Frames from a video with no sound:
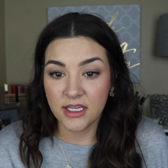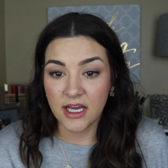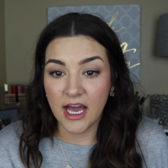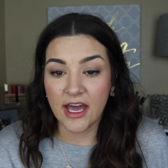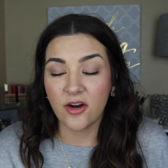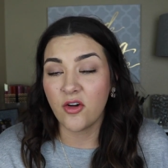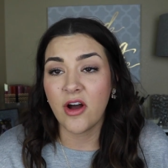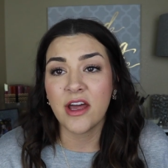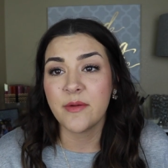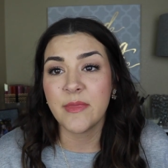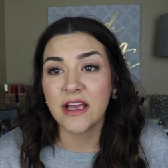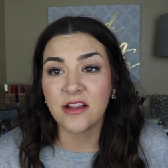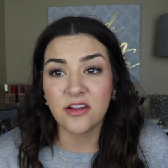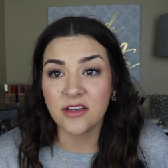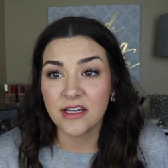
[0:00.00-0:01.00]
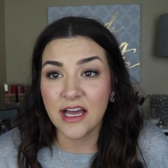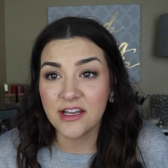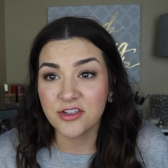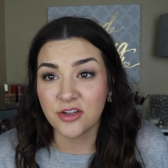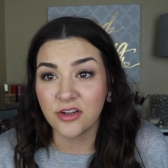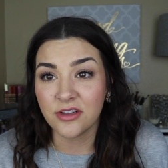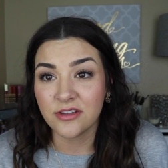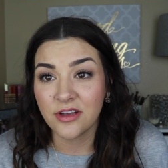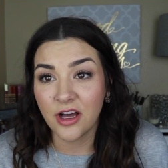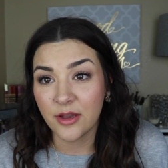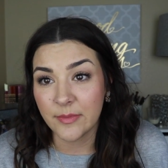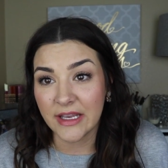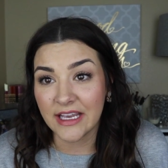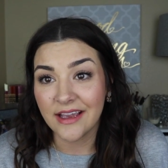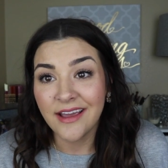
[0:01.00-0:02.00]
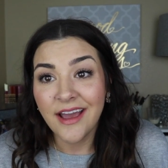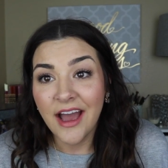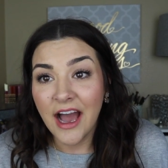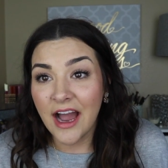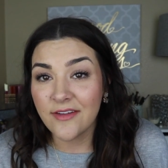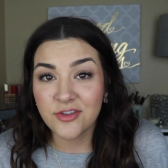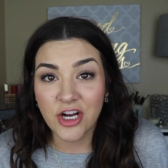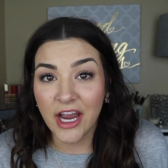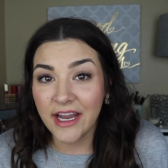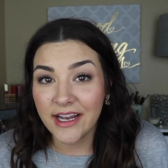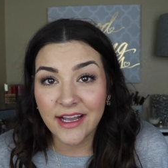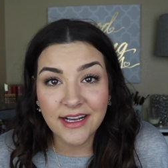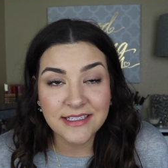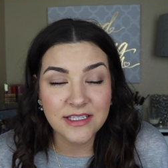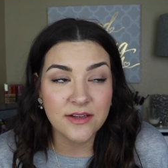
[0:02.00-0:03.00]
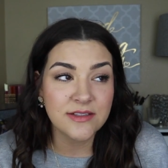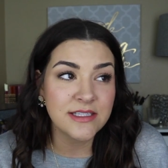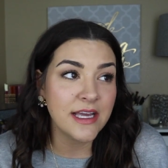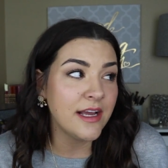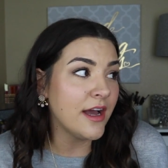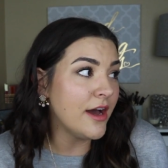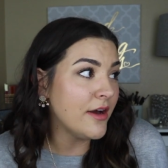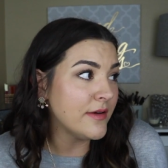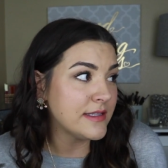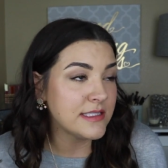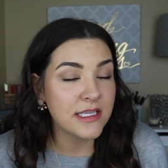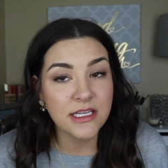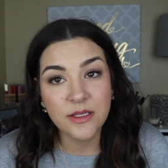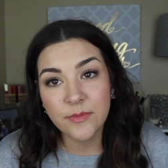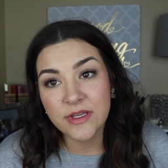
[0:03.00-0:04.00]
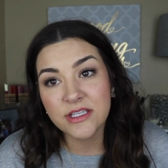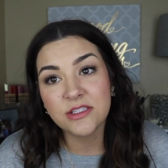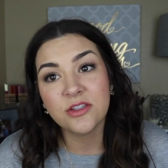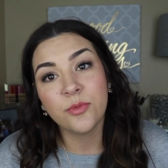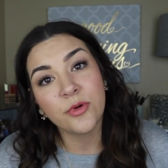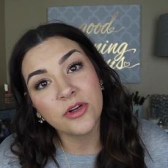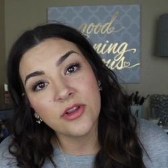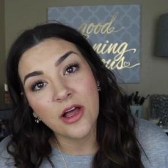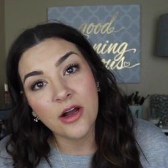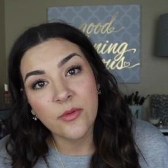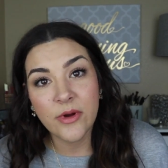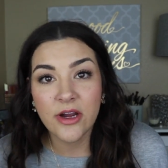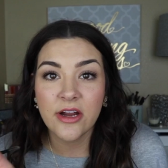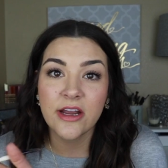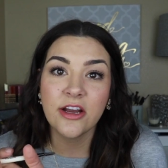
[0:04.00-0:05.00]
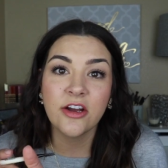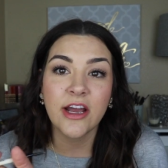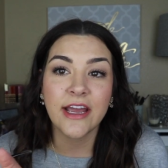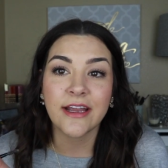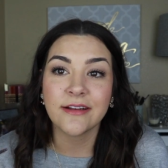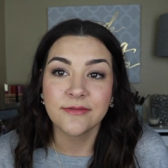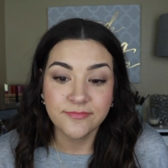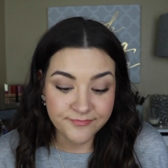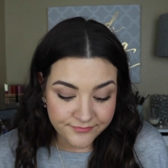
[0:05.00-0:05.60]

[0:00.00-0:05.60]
I don't know how to make it look natural on me. I've tried it because I was like, oh, it's gonna be super long wearing, great.